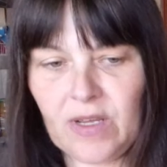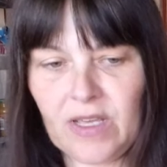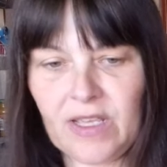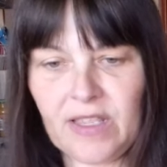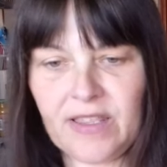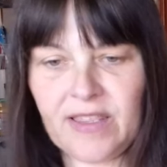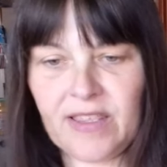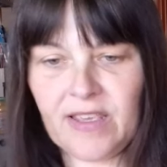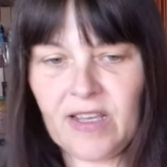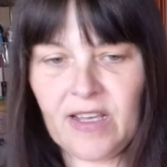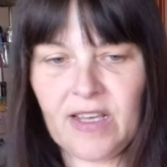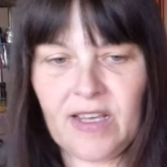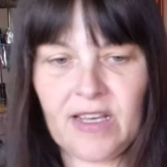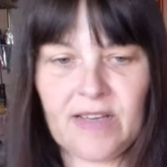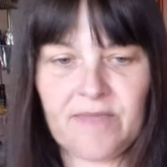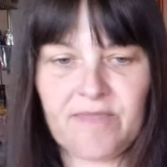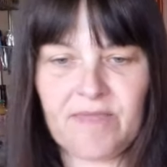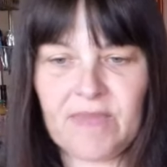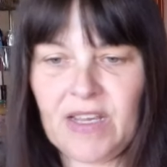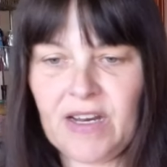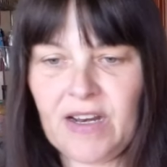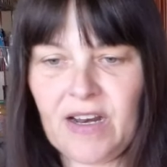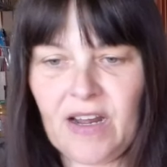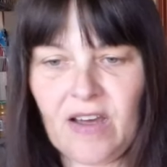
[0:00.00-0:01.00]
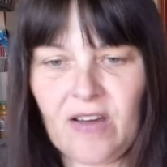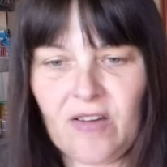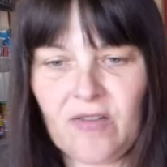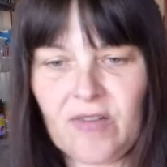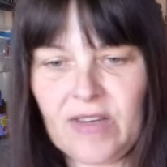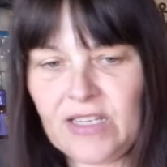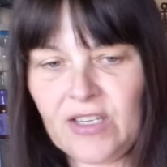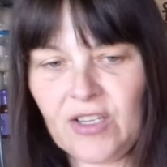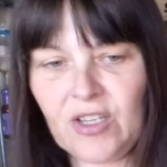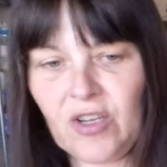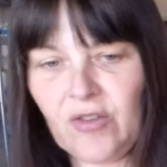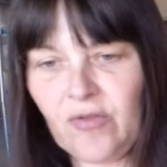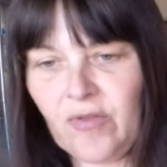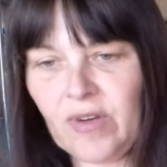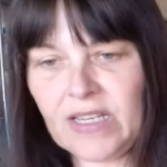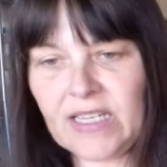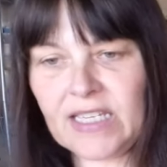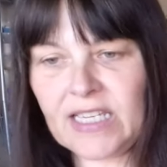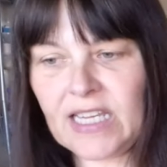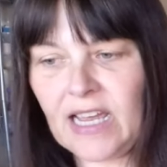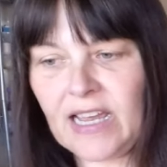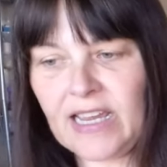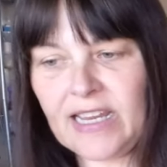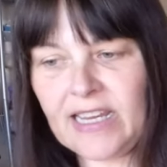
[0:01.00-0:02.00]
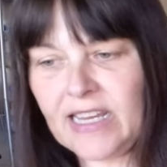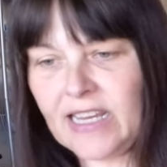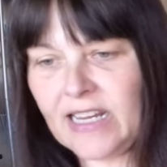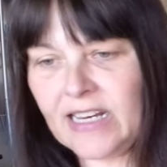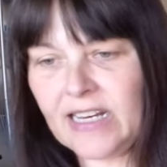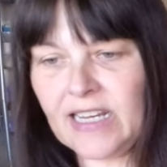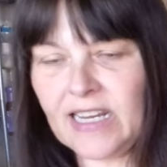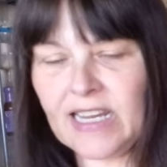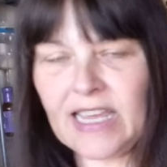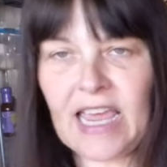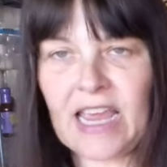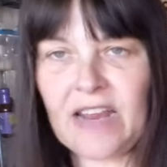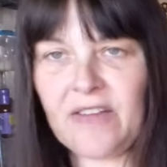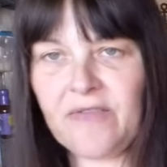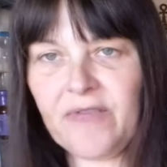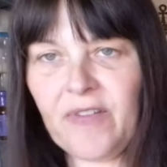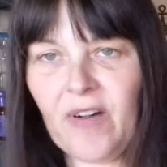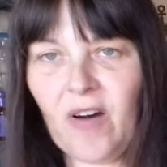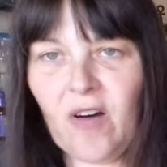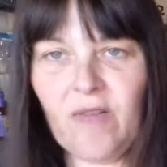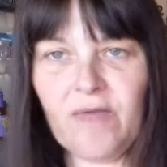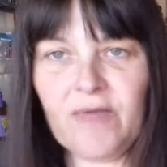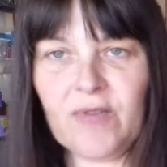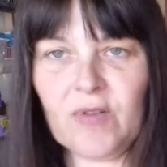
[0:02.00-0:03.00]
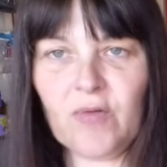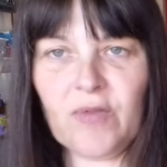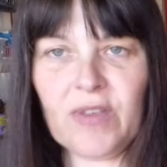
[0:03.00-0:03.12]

with, you know, is USA going to get involved,